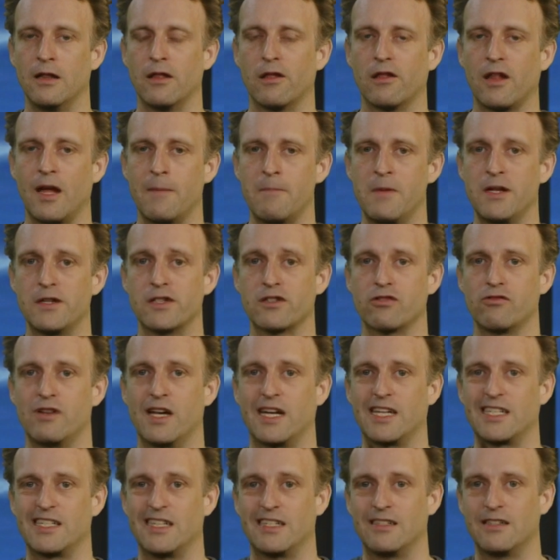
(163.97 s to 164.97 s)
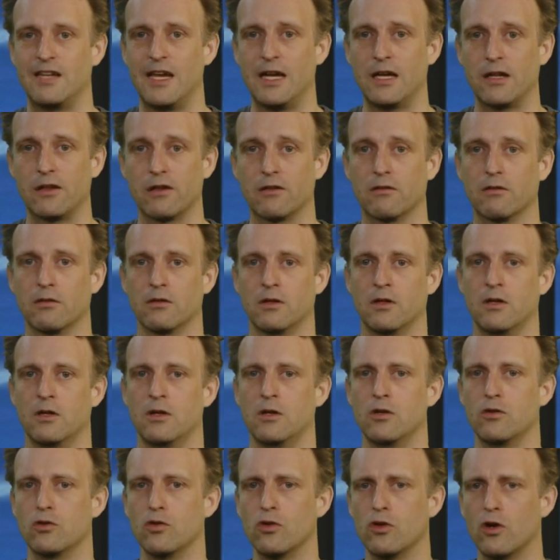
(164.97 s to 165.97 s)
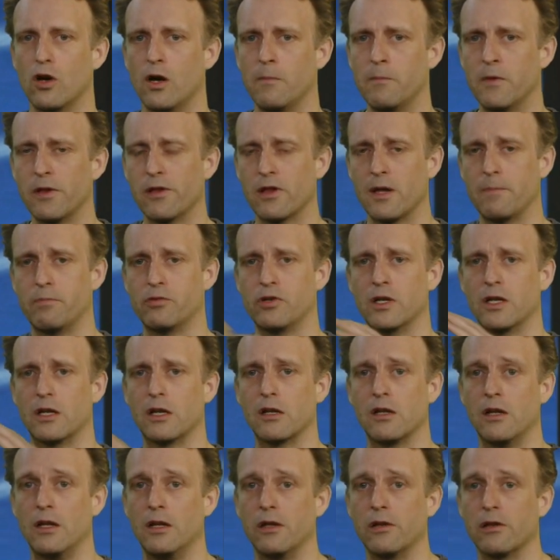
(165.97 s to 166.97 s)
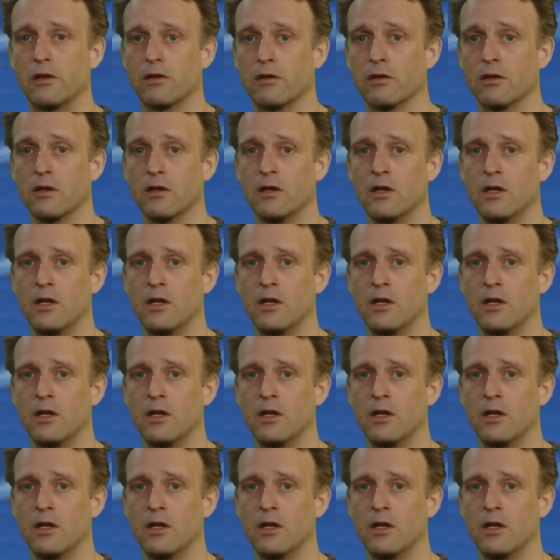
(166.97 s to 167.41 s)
semi-structured text to comma-separated lists,